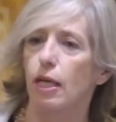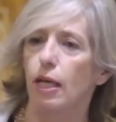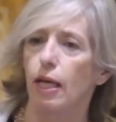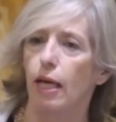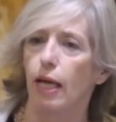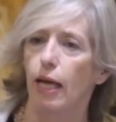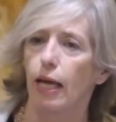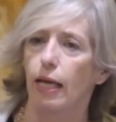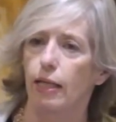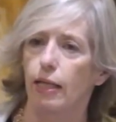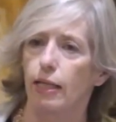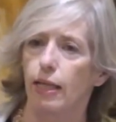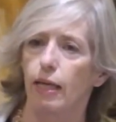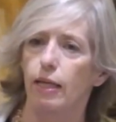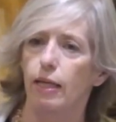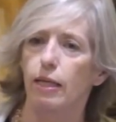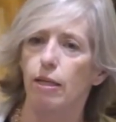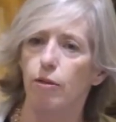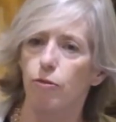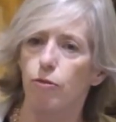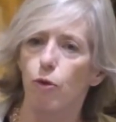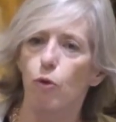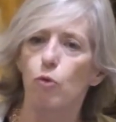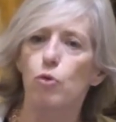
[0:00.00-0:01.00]
and can
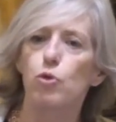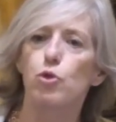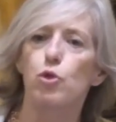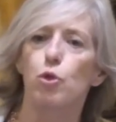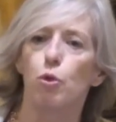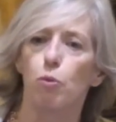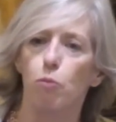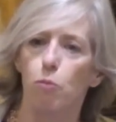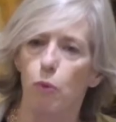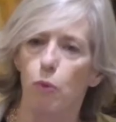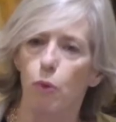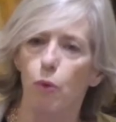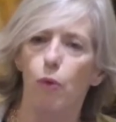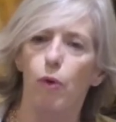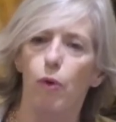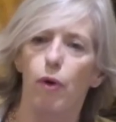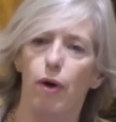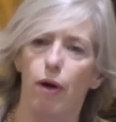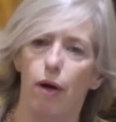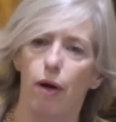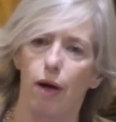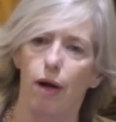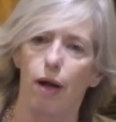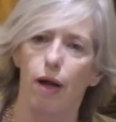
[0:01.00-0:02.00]
give also
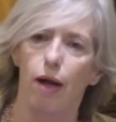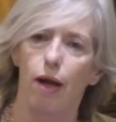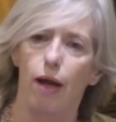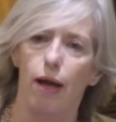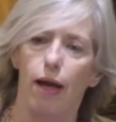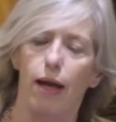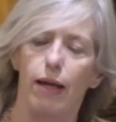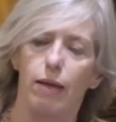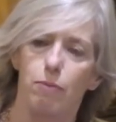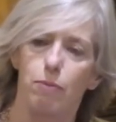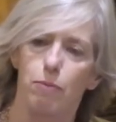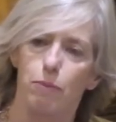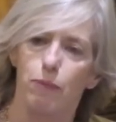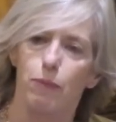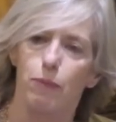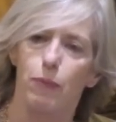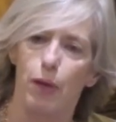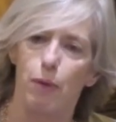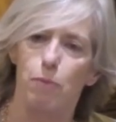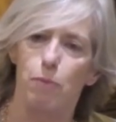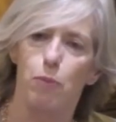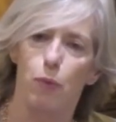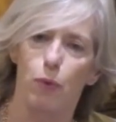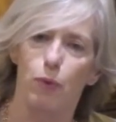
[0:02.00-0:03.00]
more and
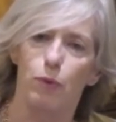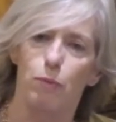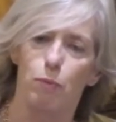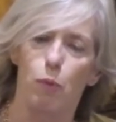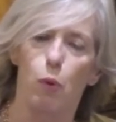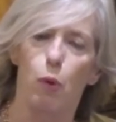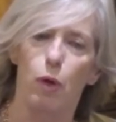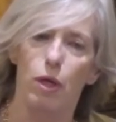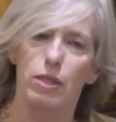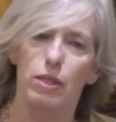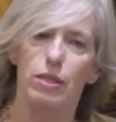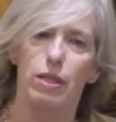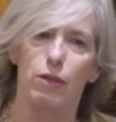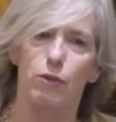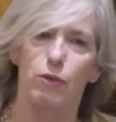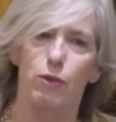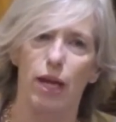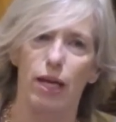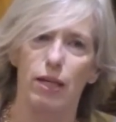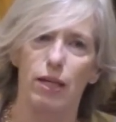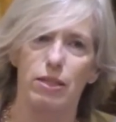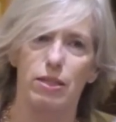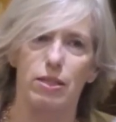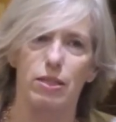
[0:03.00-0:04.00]
more
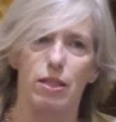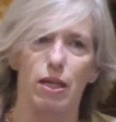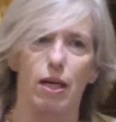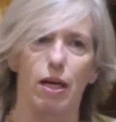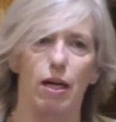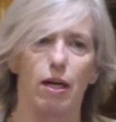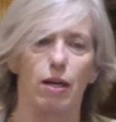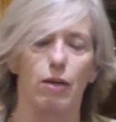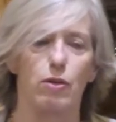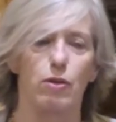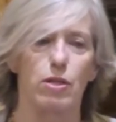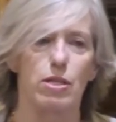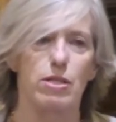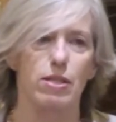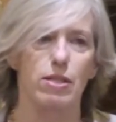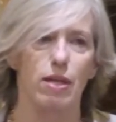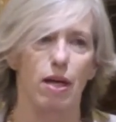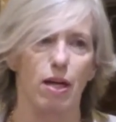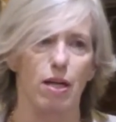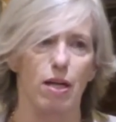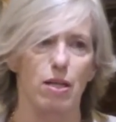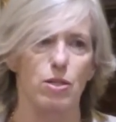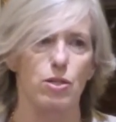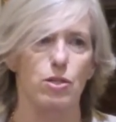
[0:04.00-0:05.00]
direct
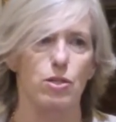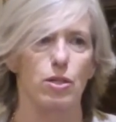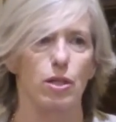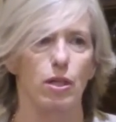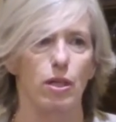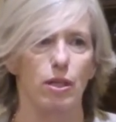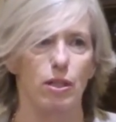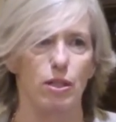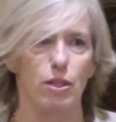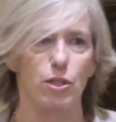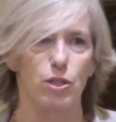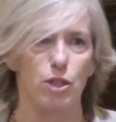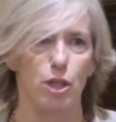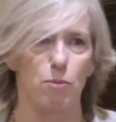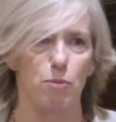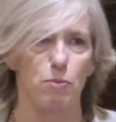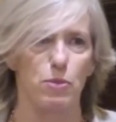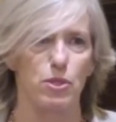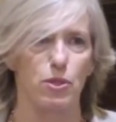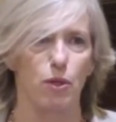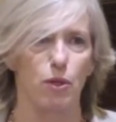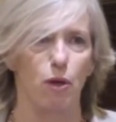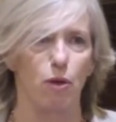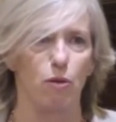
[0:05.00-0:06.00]
results in
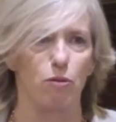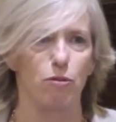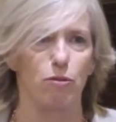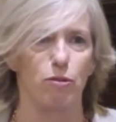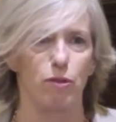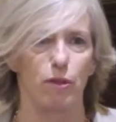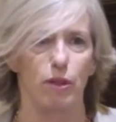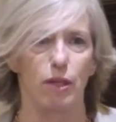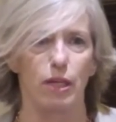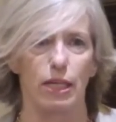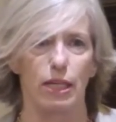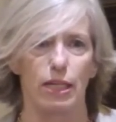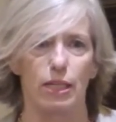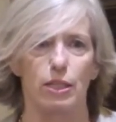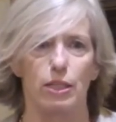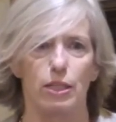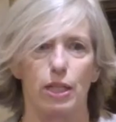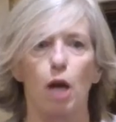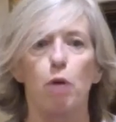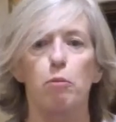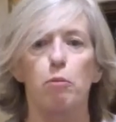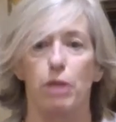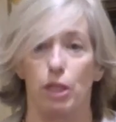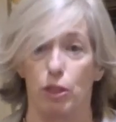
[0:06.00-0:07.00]
terms of
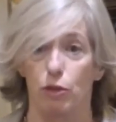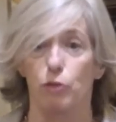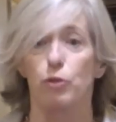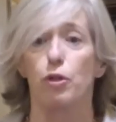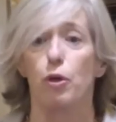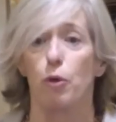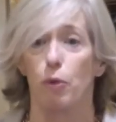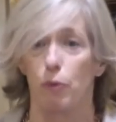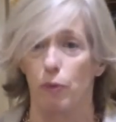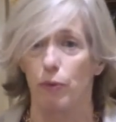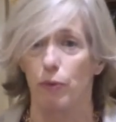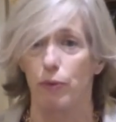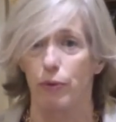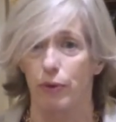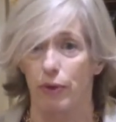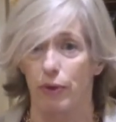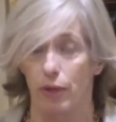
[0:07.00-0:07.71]
economic growth.